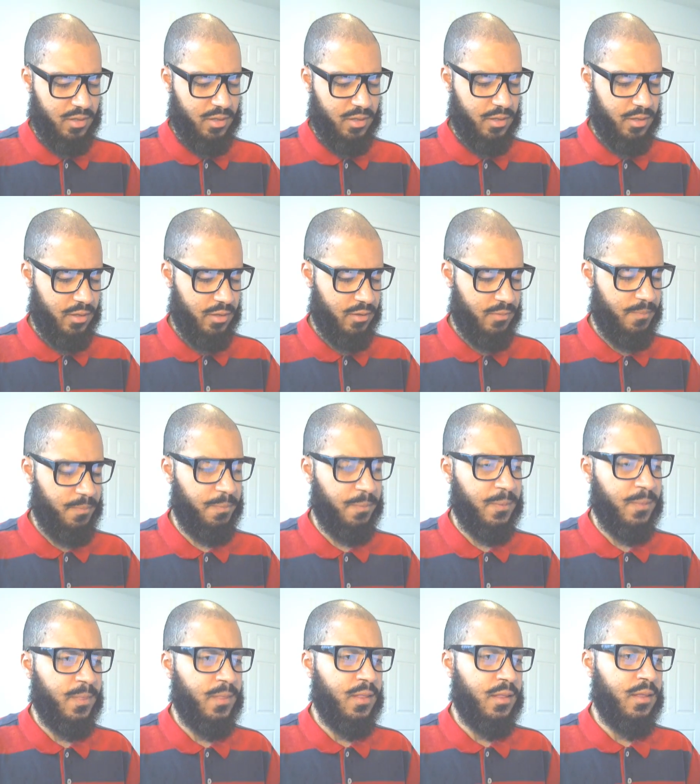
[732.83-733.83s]
Yeah.
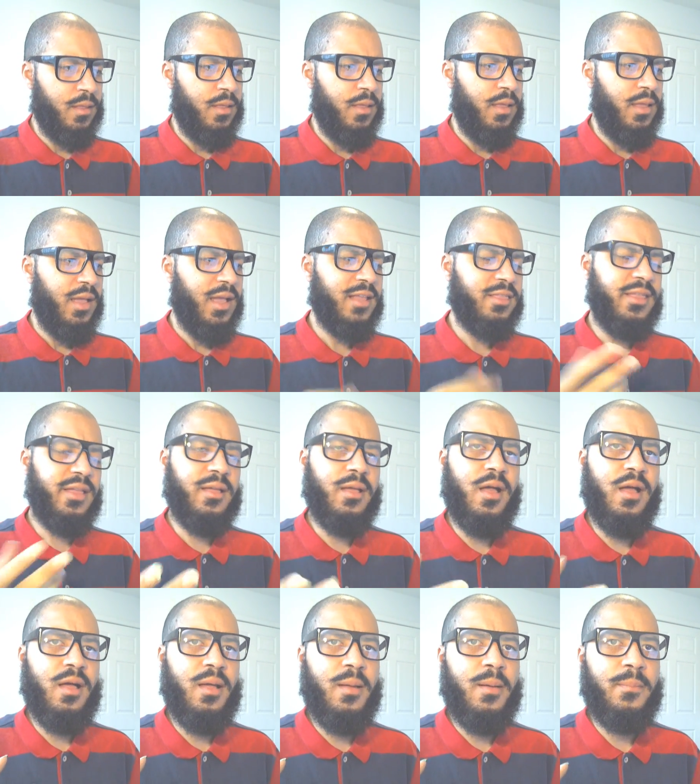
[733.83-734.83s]
I think
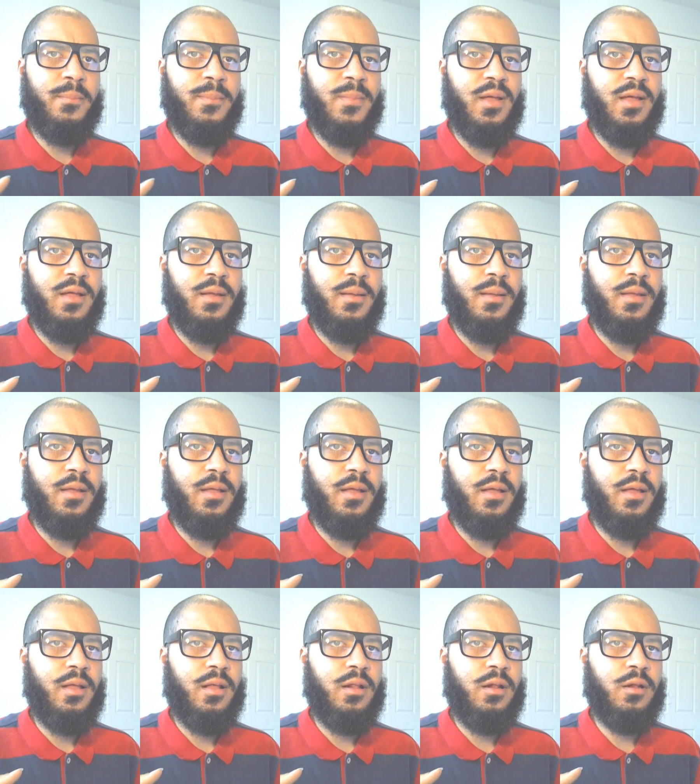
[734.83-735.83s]

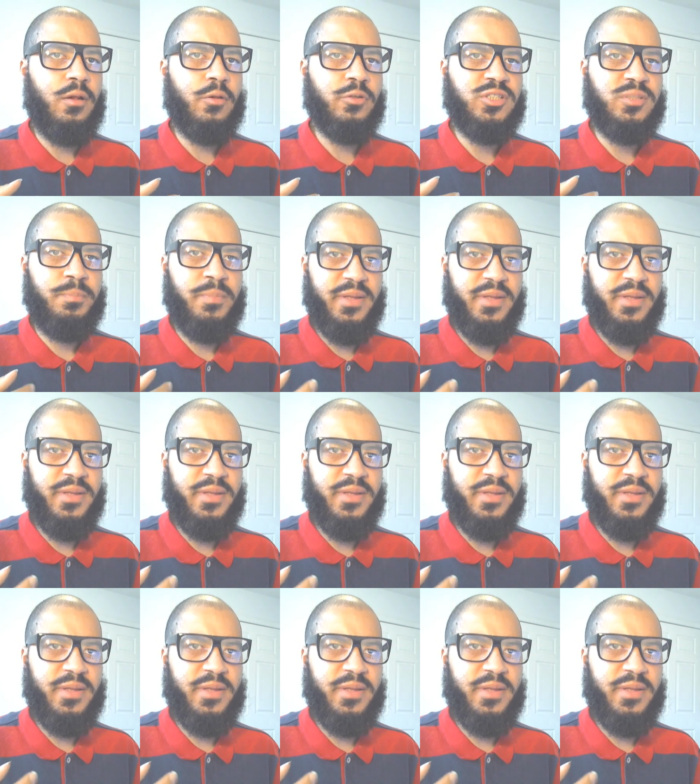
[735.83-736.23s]
los